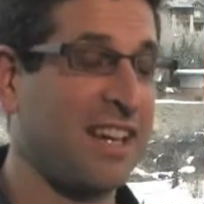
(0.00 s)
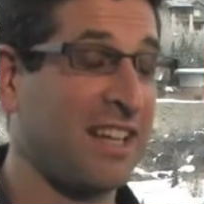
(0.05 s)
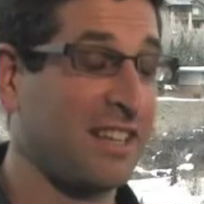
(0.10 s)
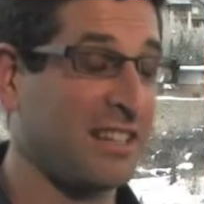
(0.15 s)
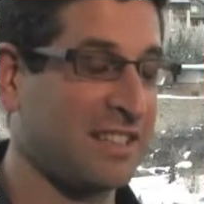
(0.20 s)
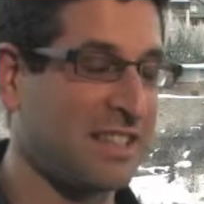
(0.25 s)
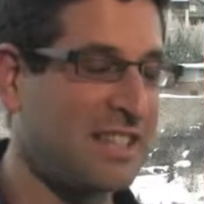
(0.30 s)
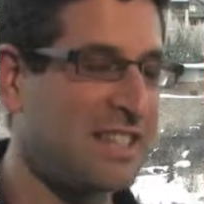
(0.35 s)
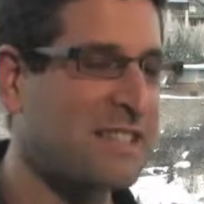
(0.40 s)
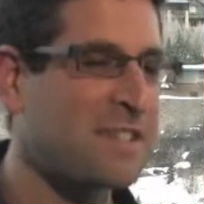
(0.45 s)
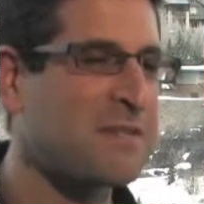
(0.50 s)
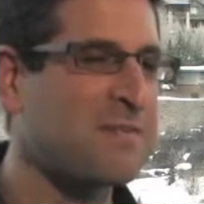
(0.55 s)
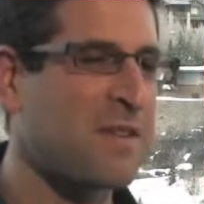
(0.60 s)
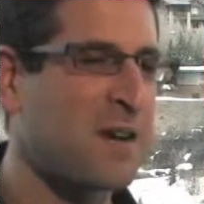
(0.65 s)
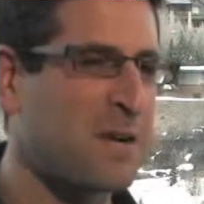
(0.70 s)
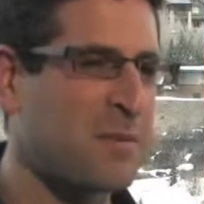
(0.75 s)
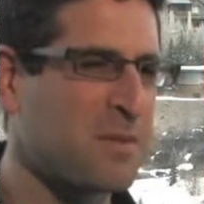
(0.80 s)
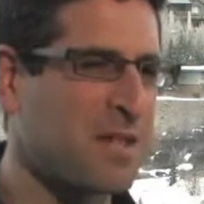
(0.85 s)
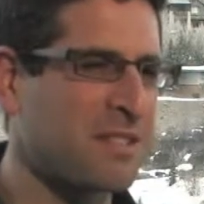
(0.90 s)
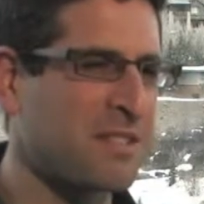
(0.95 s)
A lazy
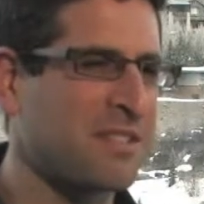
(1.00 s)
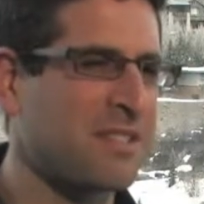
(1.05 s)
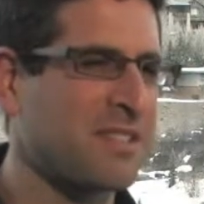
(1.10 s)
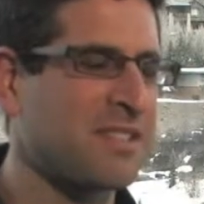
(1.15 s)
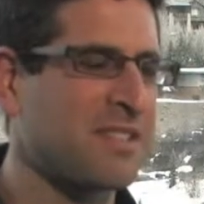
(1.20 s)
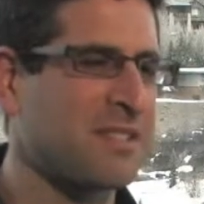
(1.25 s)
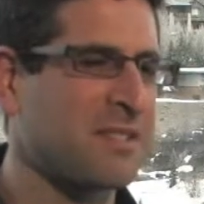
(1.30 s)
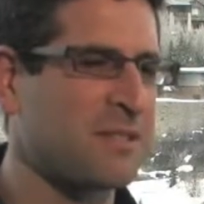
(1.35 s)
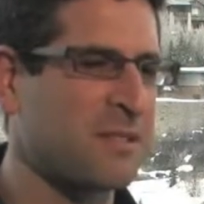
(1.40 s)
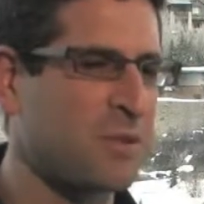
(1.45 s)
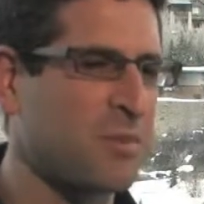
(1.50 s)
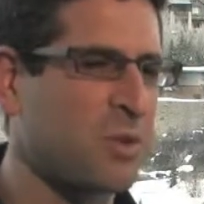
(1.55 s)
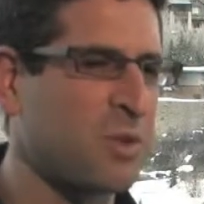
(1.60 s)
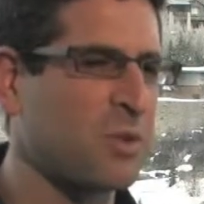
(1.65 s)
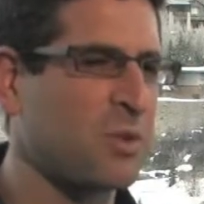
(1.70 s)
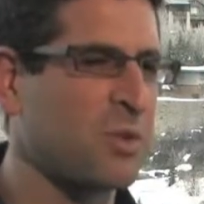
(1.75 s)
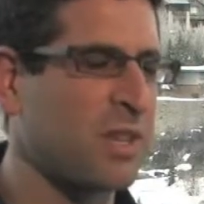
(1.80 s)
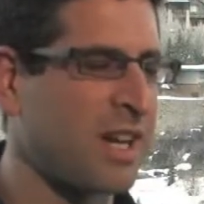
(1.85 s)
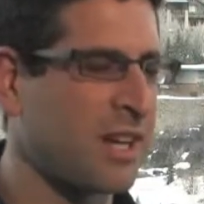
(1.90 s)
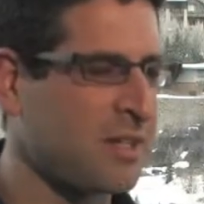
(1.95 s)
environmentalist is someone
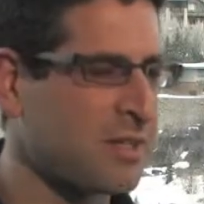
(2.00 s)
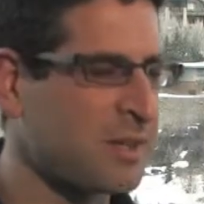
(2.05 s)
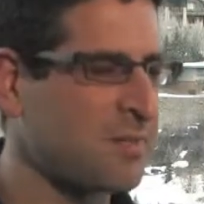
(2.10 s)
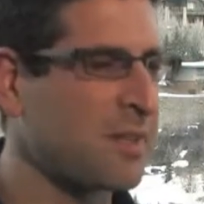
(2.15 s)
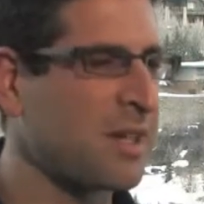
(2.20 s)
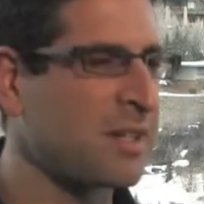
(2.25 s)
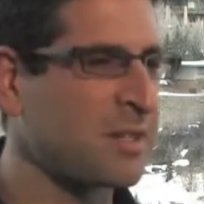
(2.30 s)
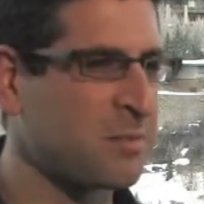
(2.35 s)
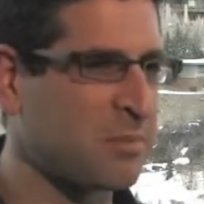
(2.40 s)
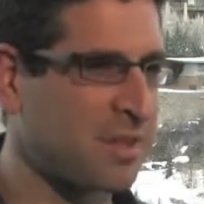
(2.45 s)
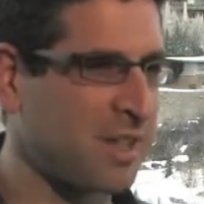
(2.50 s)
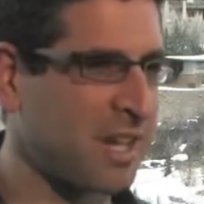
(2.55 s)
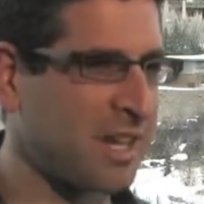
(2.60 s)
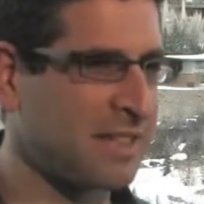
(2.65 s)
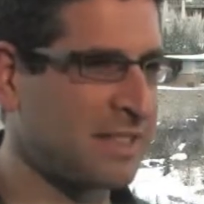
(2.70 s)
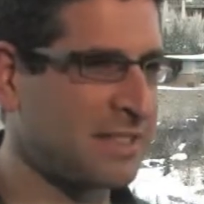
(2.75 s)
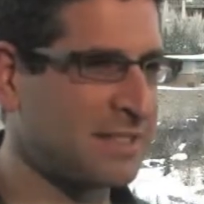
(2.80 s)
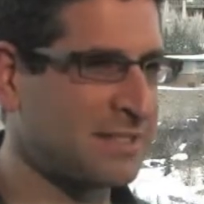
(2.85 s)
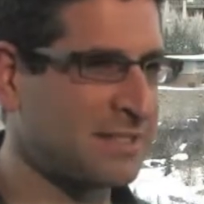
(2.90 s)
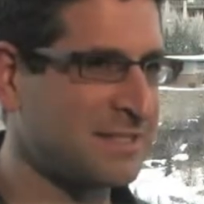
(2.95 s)
who cares about the
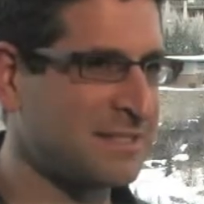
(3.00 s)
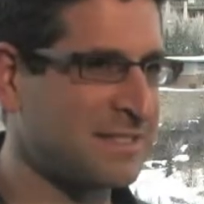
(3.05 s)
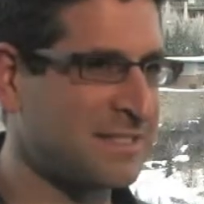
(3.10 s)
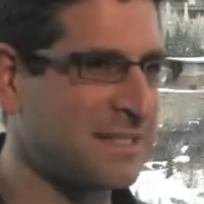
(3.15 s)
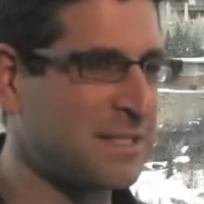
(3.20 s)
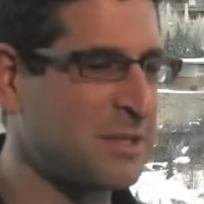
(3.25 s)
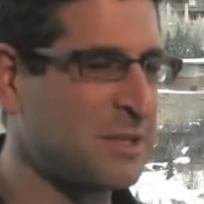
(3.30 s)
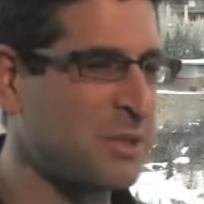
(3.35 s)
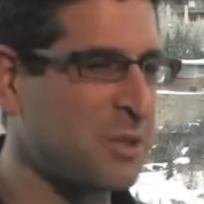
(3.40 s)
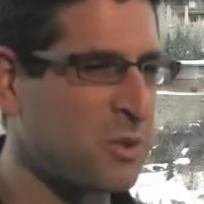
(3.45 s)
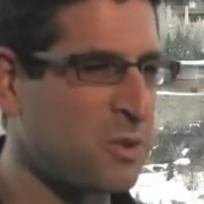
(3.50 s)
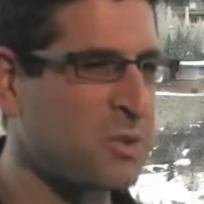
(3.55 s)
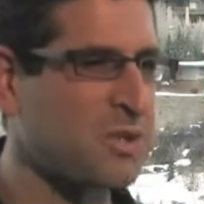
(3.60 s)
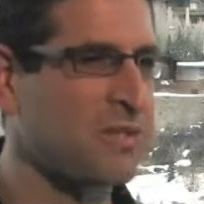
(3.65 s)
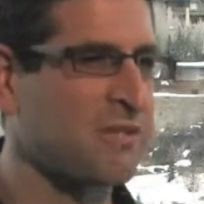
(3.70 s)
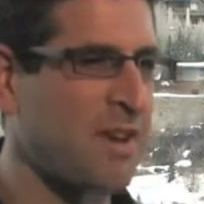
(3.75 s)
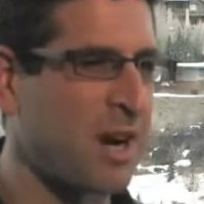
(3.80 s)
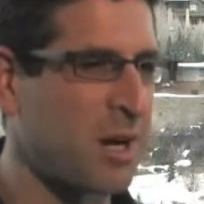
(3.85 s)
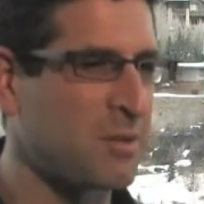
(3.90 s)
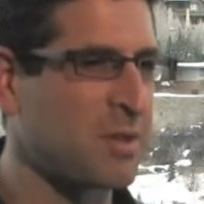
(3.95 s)
planet, knows
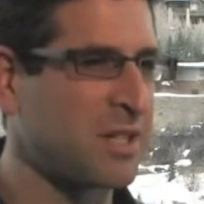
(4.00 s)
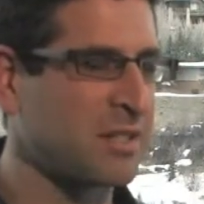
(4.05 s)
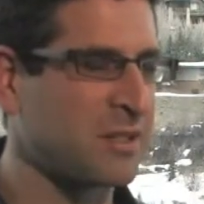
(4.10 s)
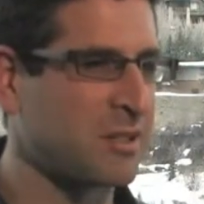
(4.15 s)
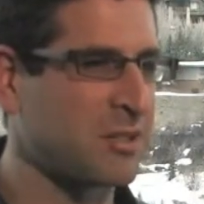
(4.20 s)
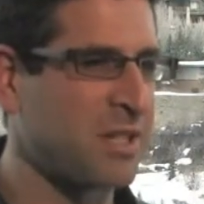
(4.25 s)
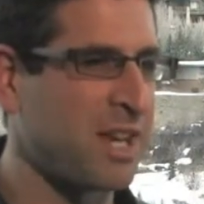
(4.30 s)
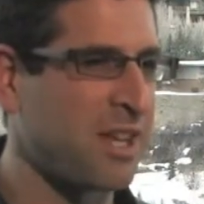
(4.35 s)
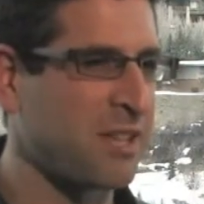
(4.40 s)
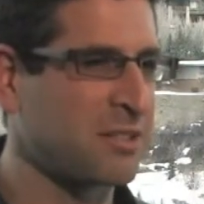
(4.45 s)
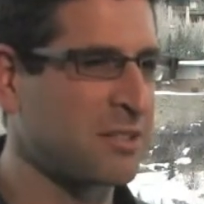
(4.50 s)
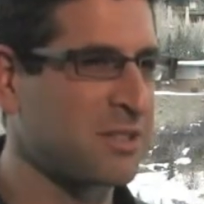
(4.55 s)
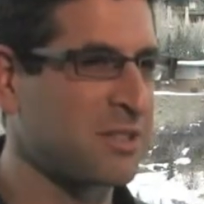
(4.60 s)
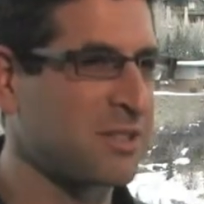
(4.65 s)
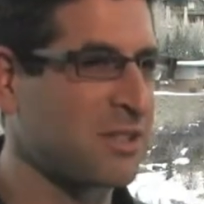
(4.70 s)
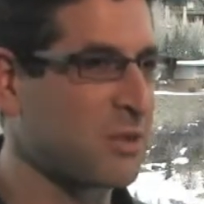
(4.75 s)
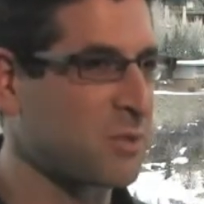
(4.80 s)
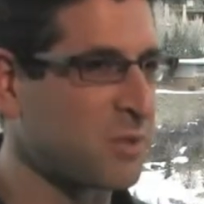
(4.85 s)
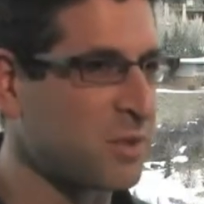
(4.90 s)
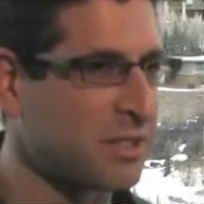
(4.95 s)
environmental challenges
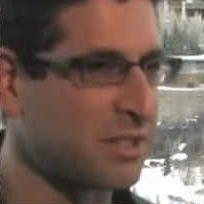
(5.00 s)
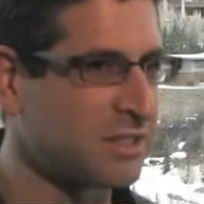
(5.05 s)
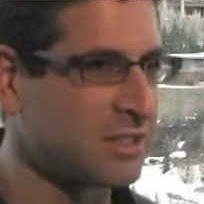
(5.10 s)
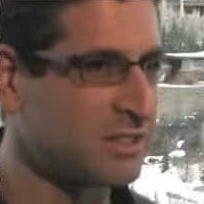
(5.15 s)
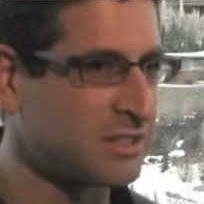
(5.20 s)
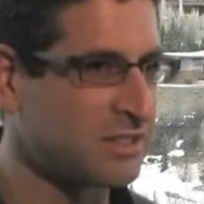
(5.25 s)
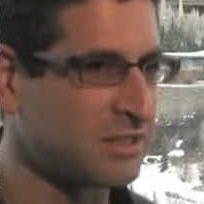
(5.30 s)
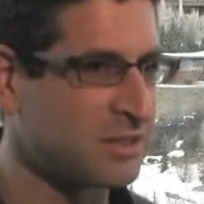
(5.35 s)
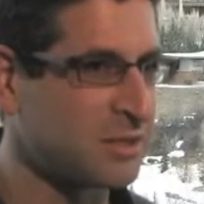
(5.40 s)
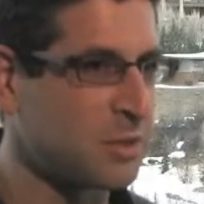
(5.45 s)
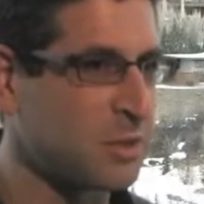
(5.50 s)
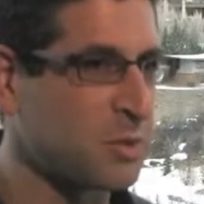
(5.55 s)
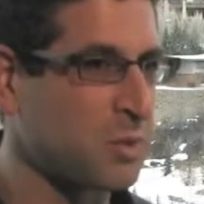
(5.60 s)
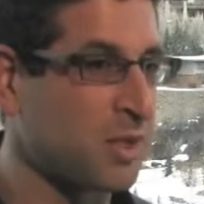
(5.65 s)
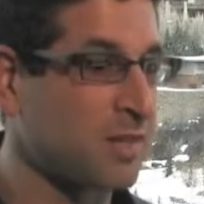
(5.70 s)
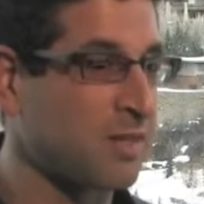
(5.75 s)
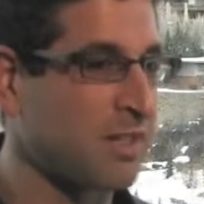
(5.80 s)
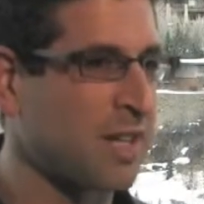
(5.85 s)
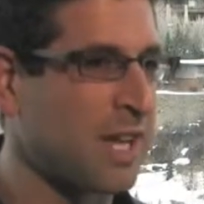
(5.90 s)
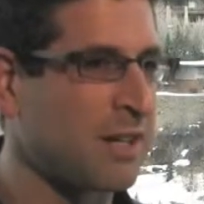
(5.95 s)
are real, knows we
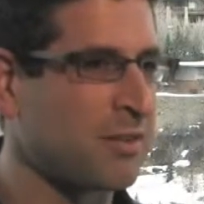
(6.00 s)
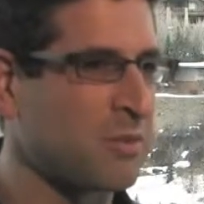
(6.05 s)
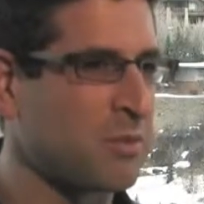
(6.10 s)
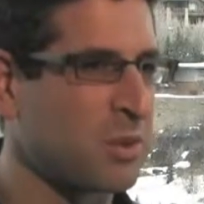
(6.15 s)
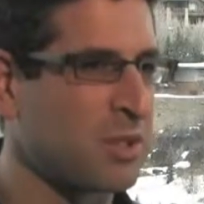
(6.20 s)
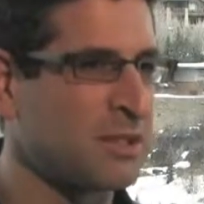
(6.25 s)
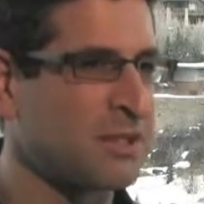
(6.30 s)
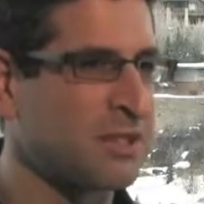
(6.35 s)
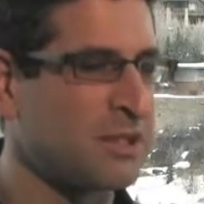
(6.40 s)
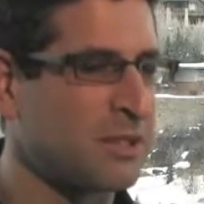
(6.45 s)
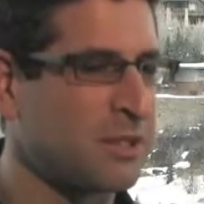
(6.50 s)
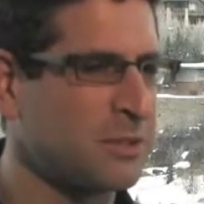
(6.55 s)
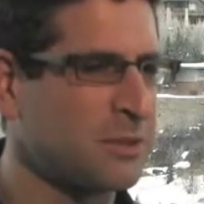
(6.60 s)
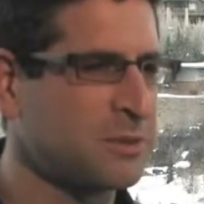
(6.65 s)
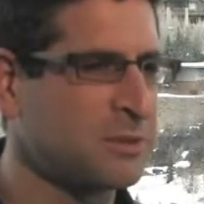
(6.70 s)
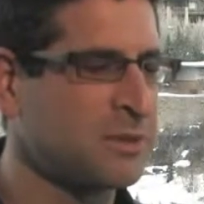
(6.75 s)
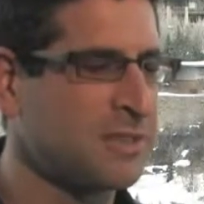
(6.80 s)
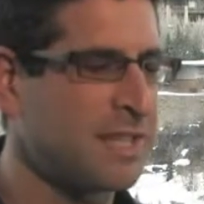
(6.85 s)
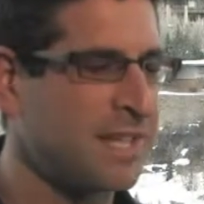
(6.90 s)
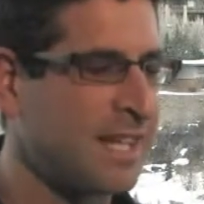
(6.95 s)
have a lot of work to do,